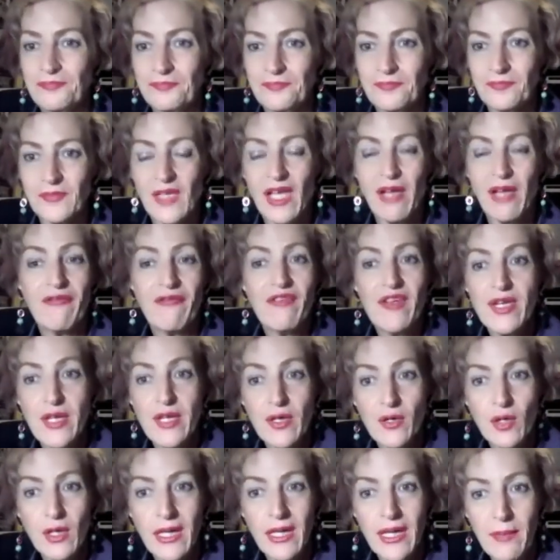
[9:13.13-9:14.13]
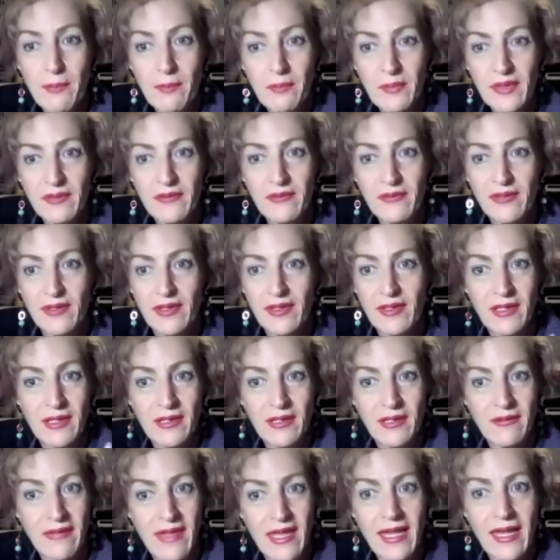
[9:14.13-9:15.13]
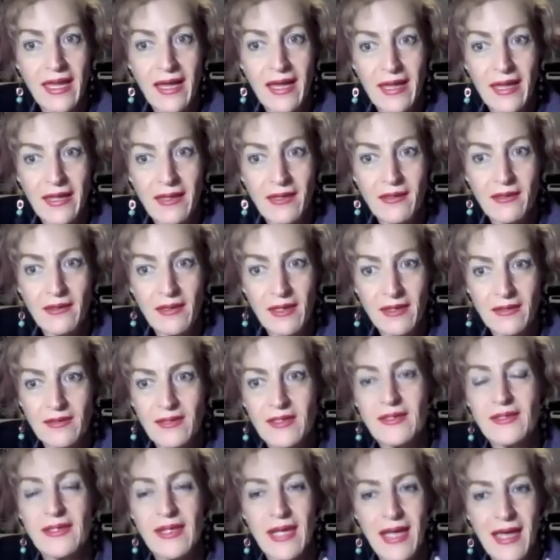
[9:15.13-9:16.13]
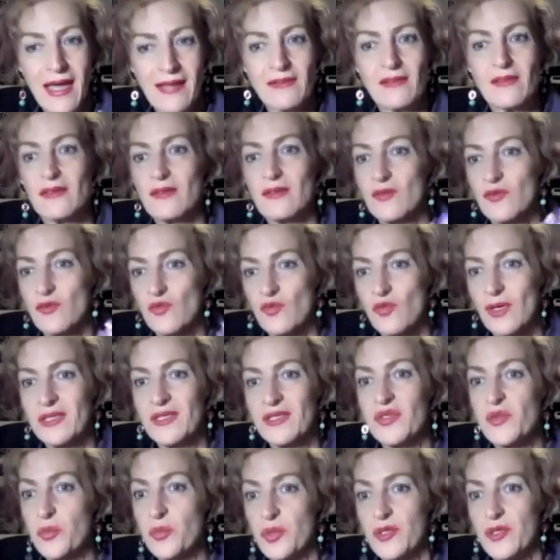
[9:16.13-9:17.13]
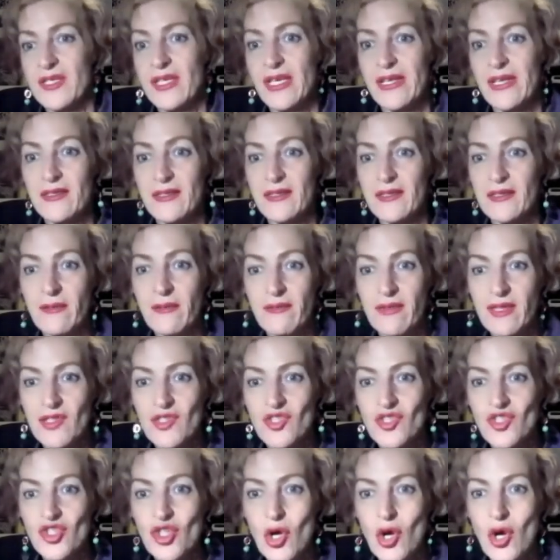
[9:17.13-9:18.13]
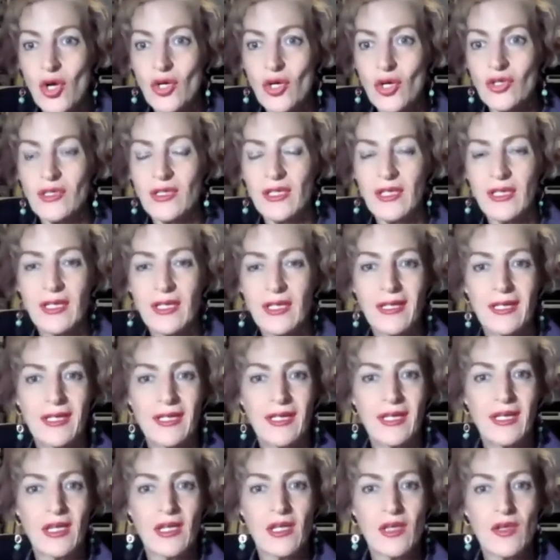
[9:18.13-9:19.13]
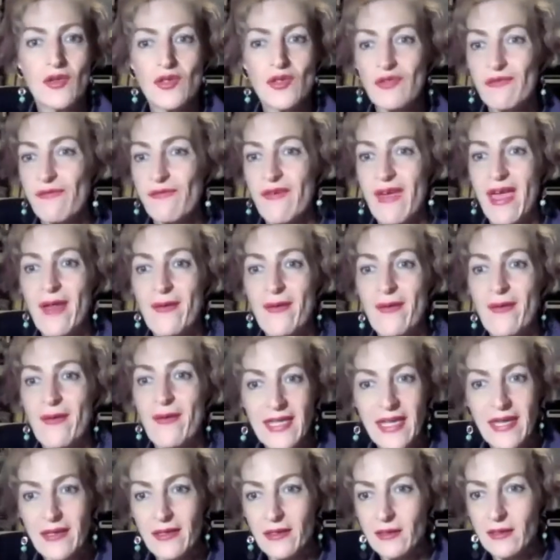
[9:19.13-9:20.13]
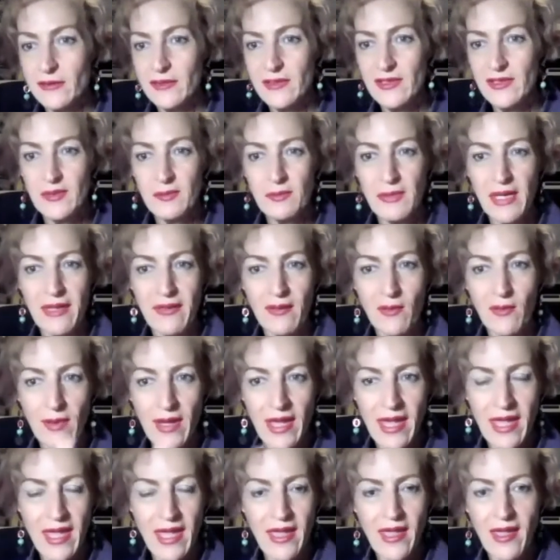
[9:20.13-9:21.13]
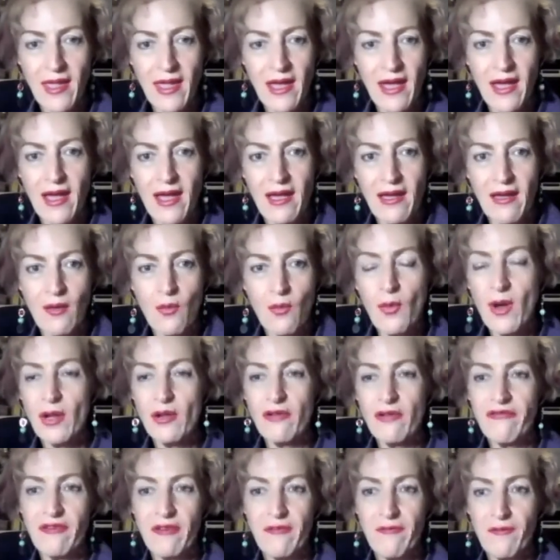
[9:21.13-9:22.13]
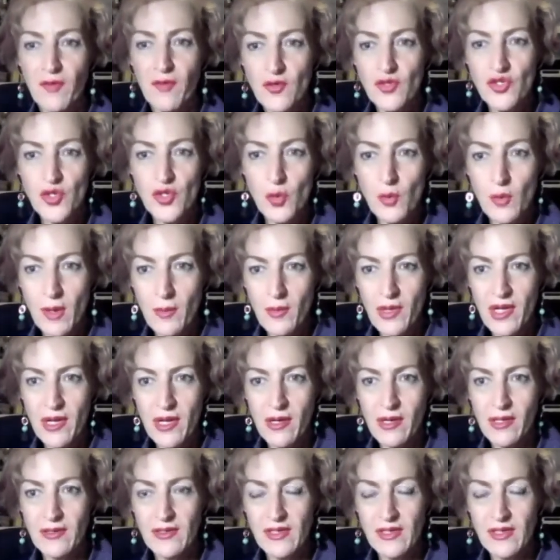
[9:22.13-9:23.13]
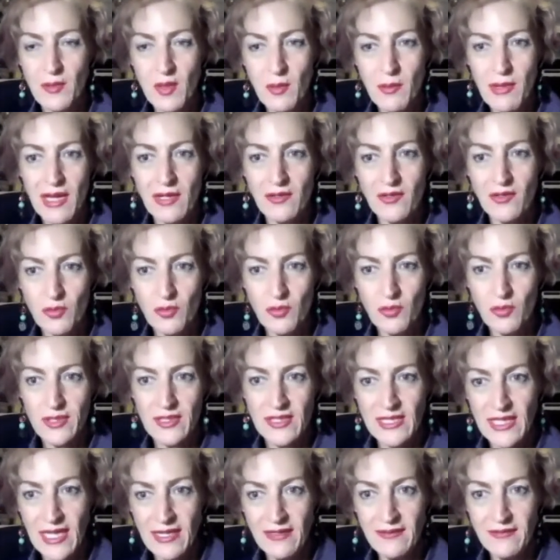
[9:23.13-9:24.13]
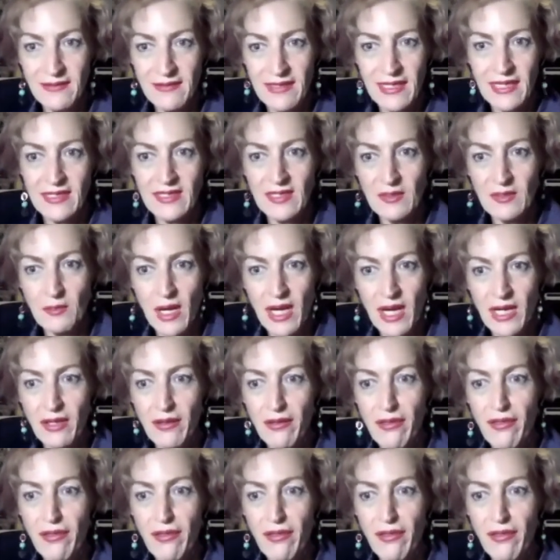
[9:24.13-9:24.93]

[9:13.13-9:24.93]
a video clip they like and discuss what is presented in this song. Use fairy tales. By the way, one of the future webinars I'm about to present next month